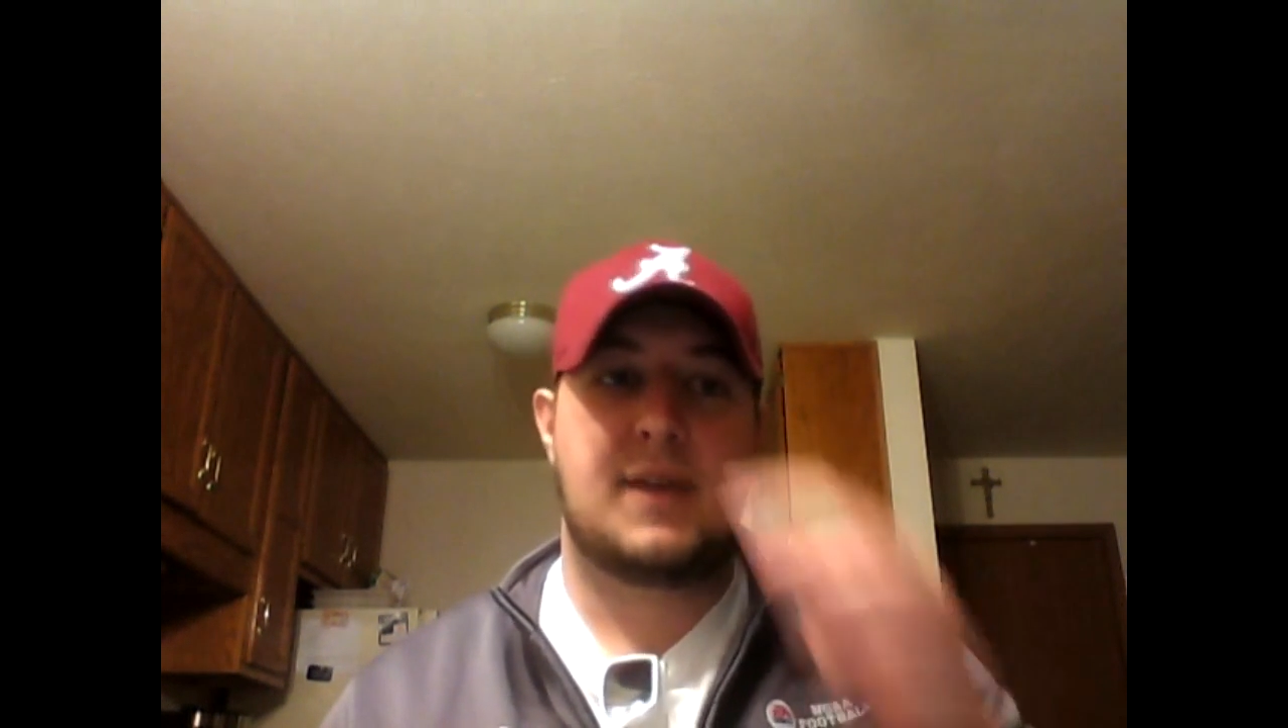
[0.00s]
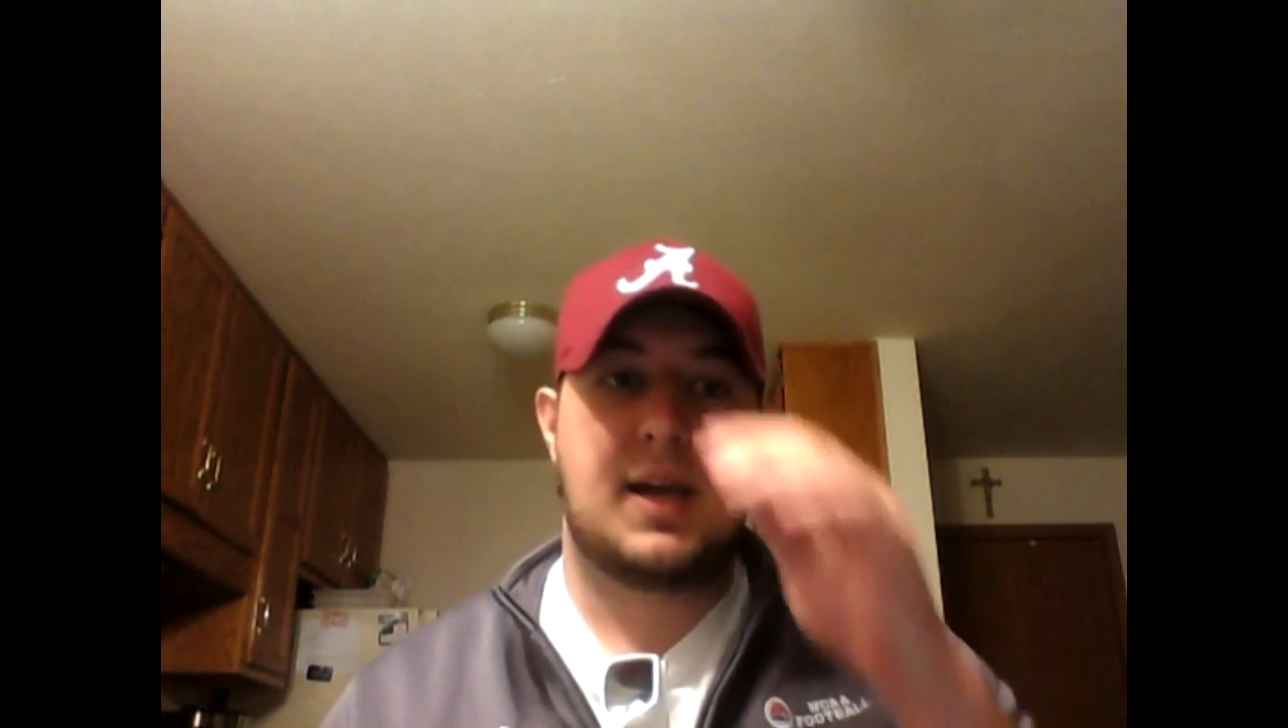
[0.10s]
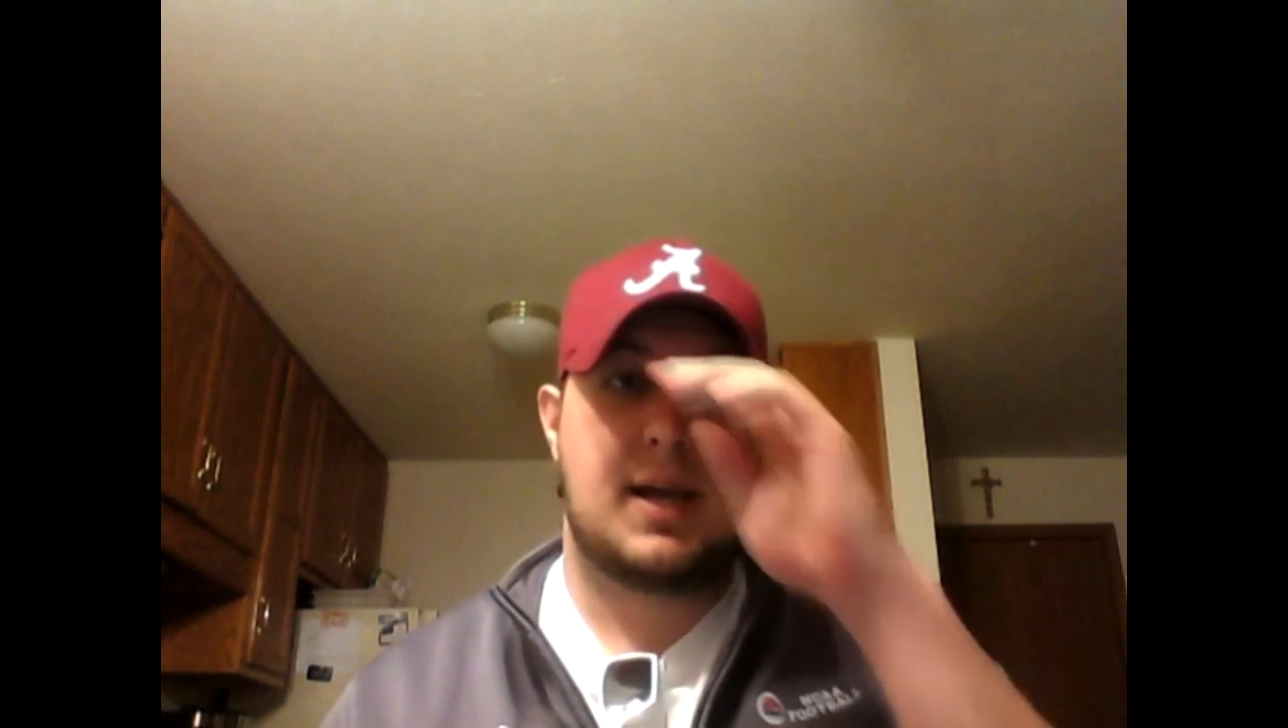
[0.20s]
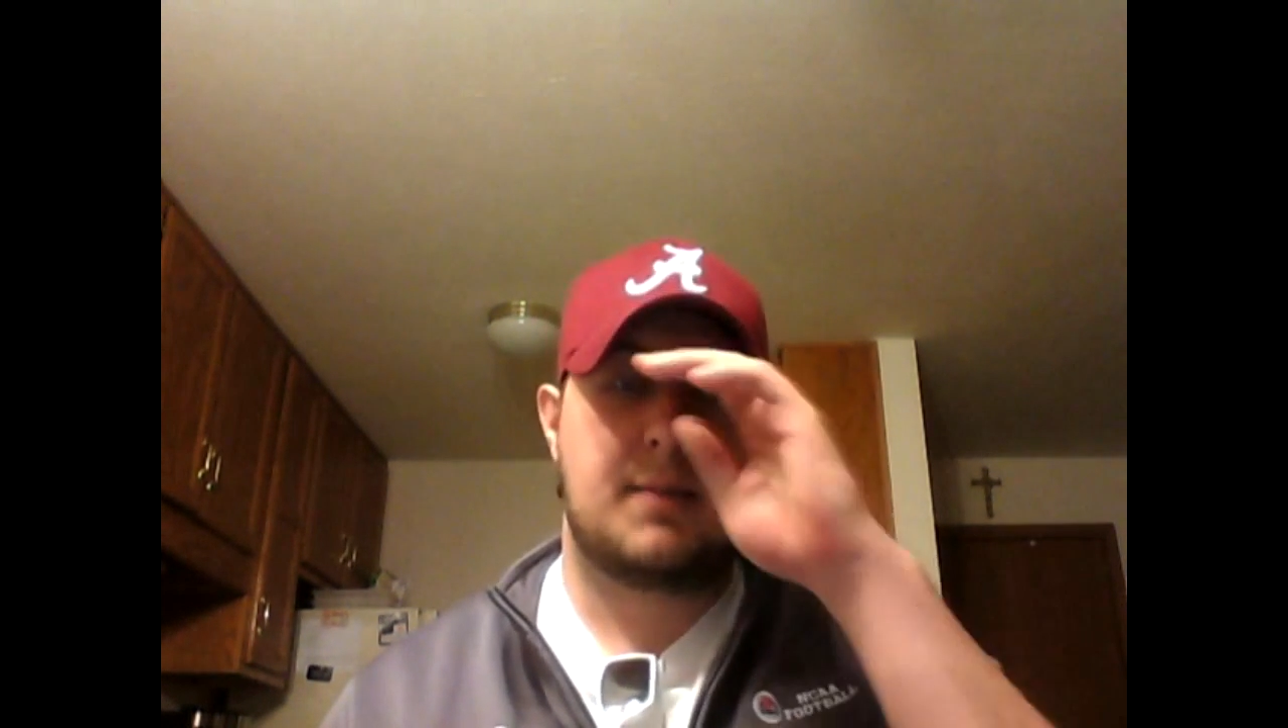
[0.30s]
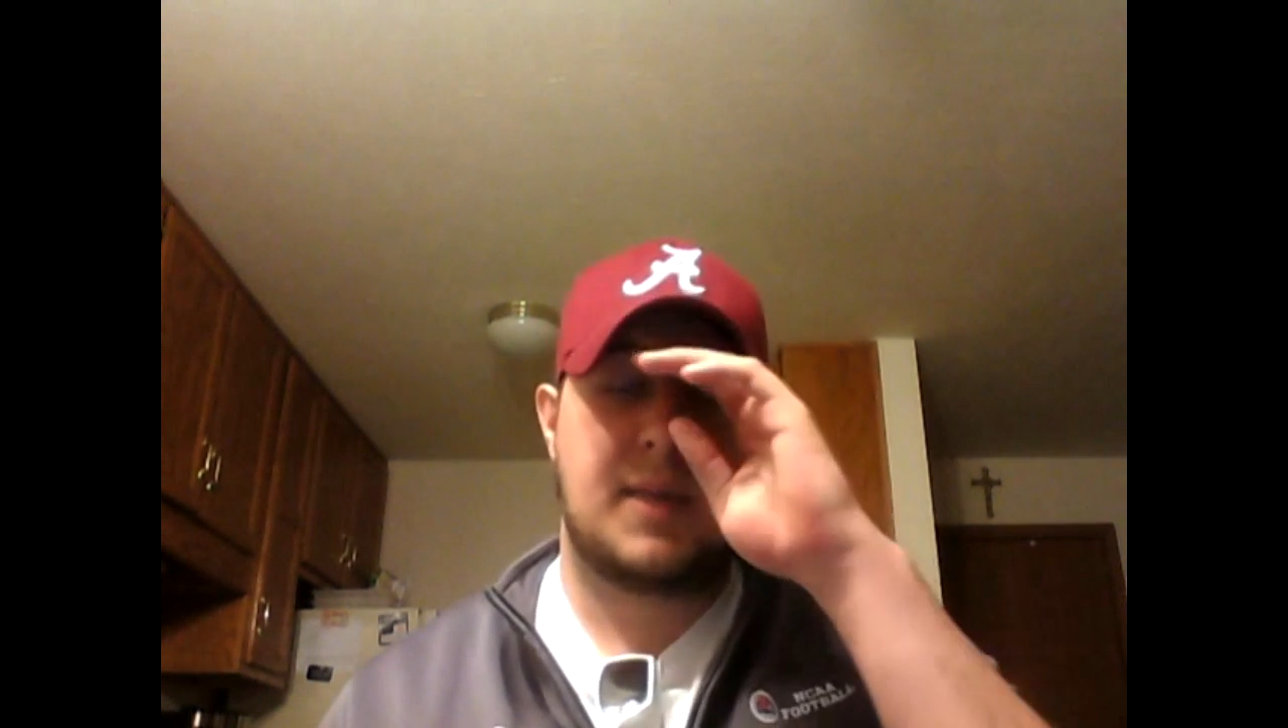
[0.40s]

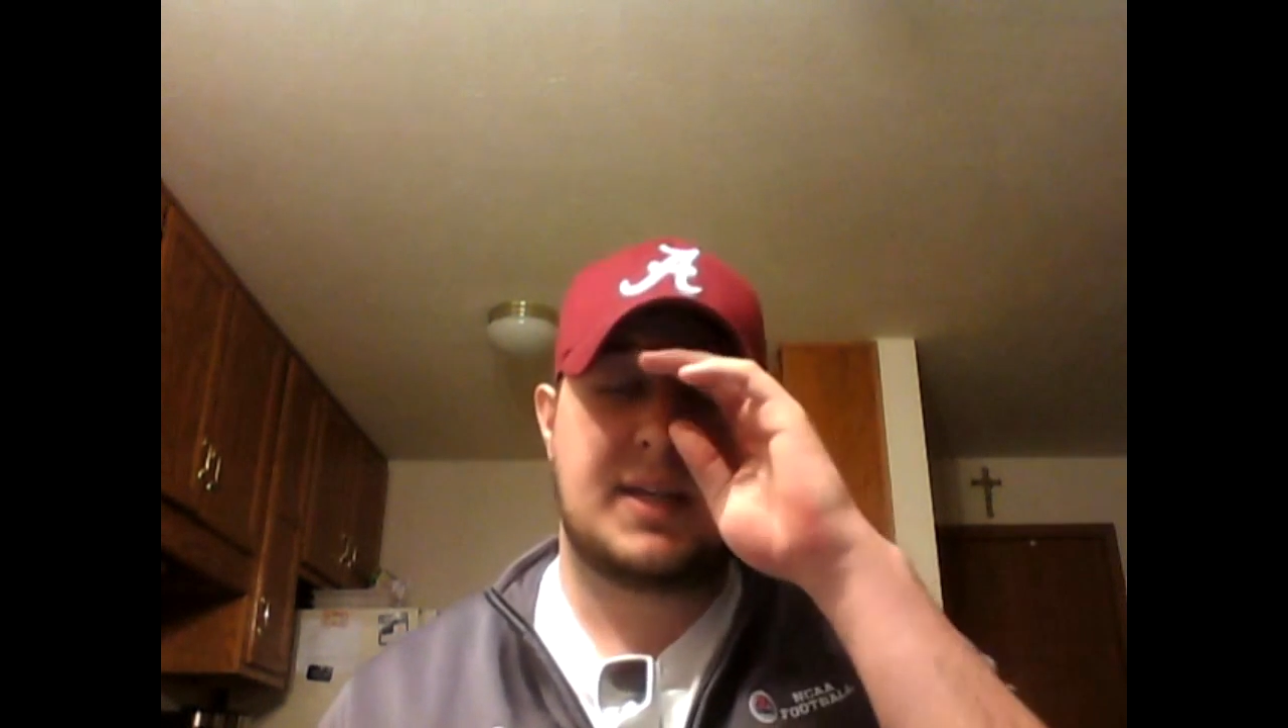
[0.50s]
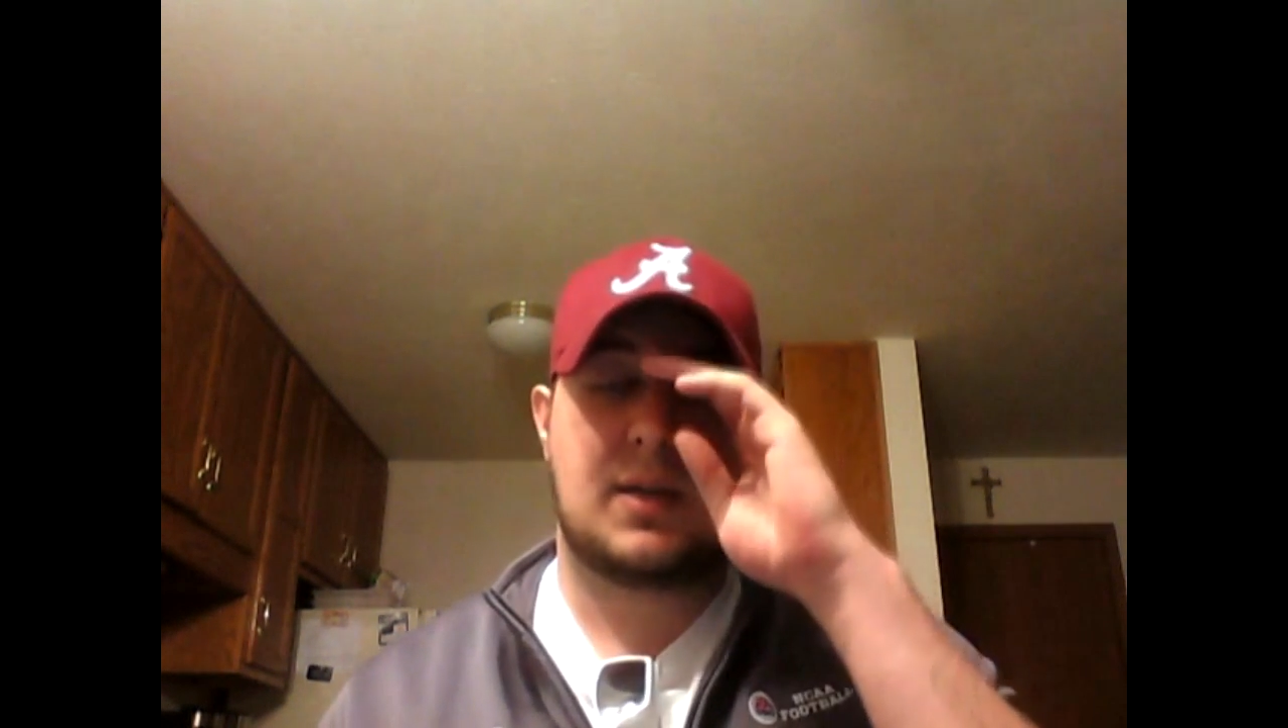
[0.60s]
I